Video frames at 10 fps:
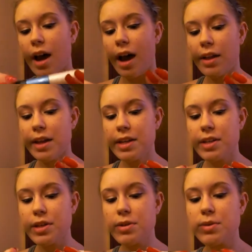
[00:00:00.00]
I like
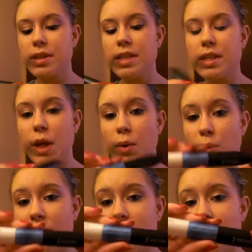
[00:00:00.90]
to use this
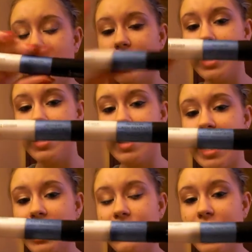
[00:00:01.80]
Revlon
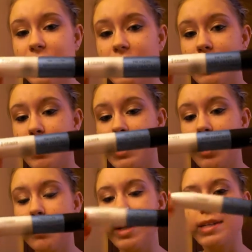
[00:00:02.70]
Lash Fantasy
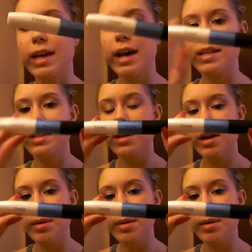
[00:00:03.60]
mascara because it has